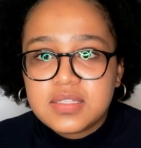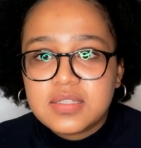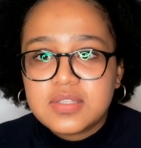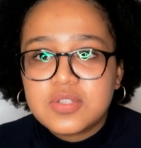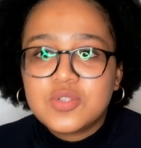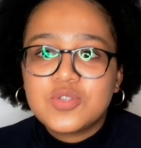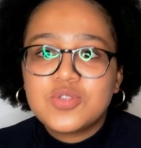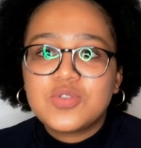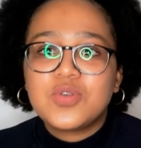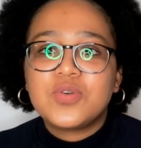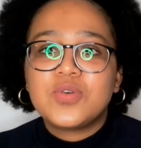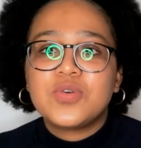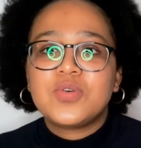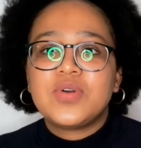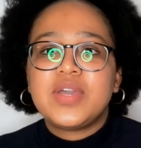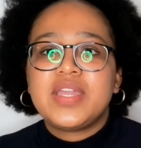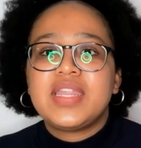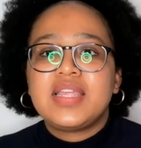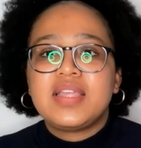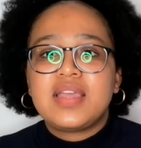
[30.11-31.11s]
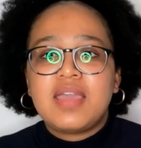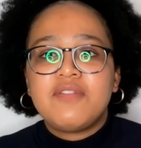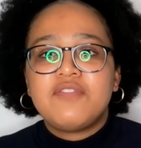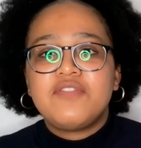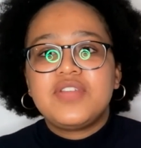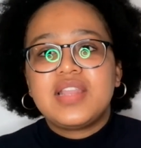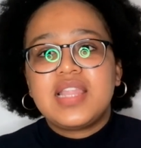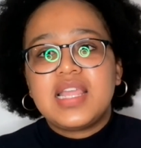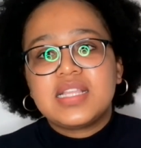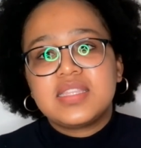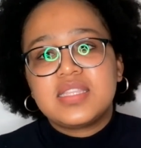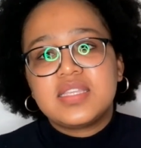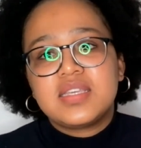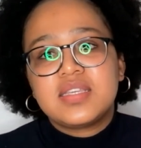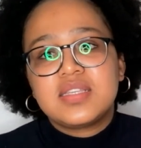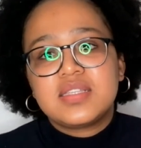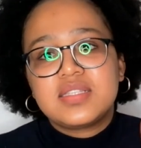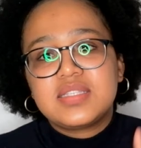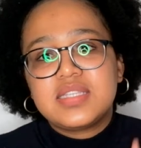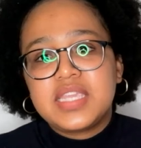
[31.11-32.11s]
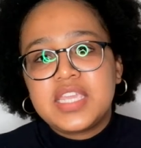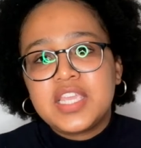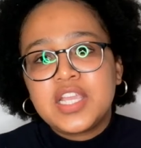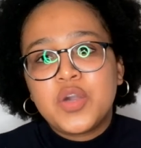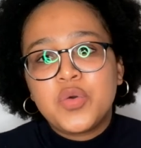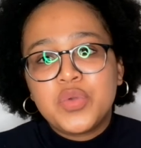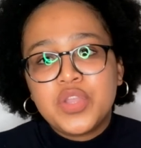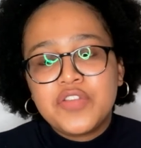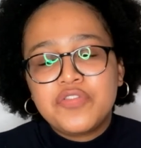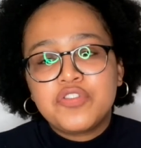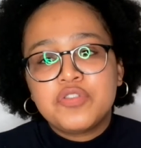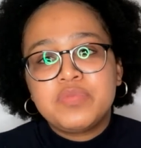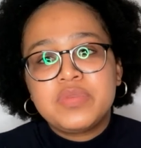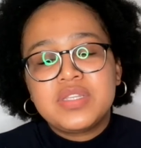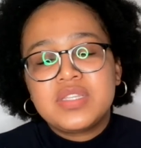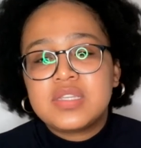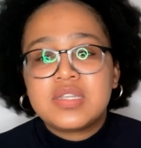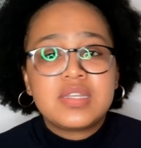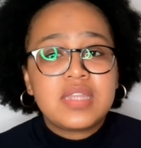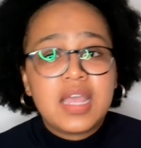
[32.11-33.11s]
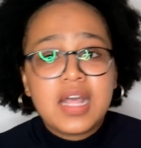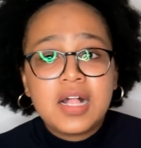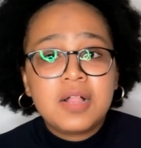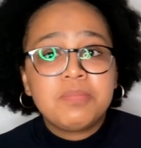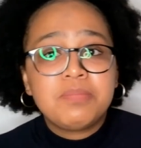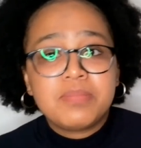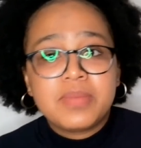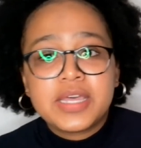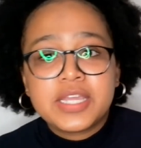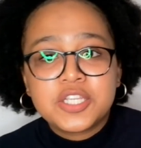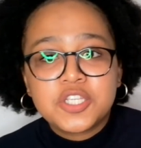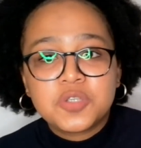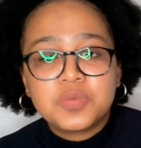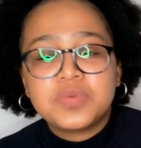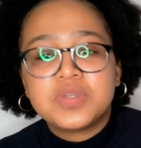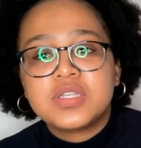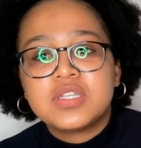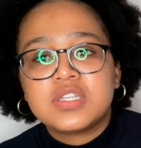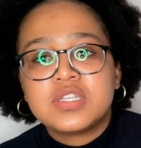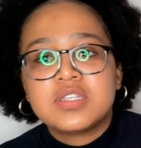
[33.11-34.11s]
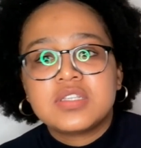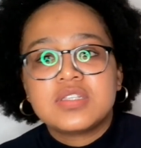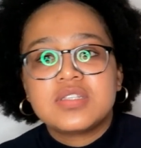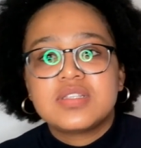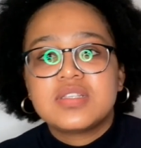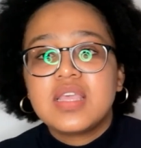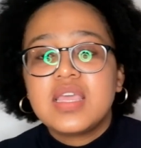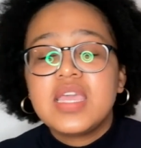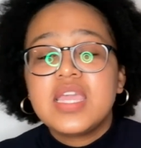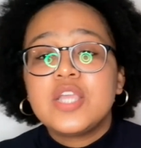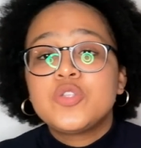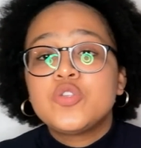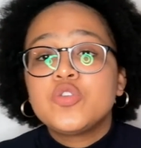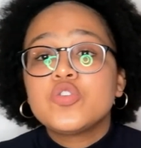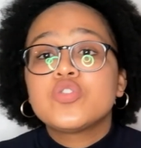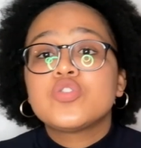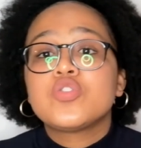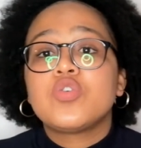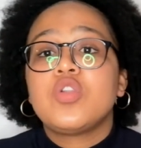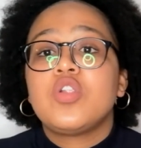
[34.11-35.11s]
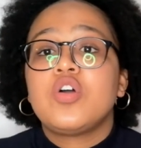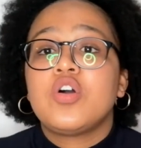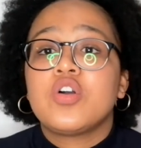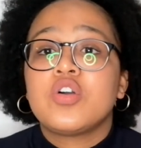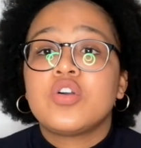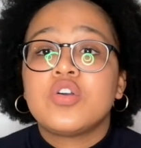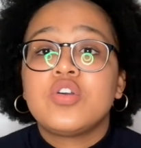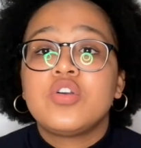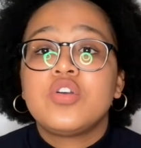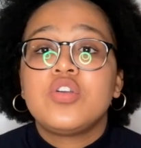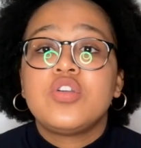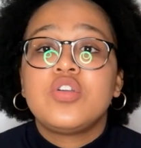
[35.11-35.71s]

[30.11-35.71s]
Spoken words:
So, and I feel like the staying away from it didn't help much because it took so long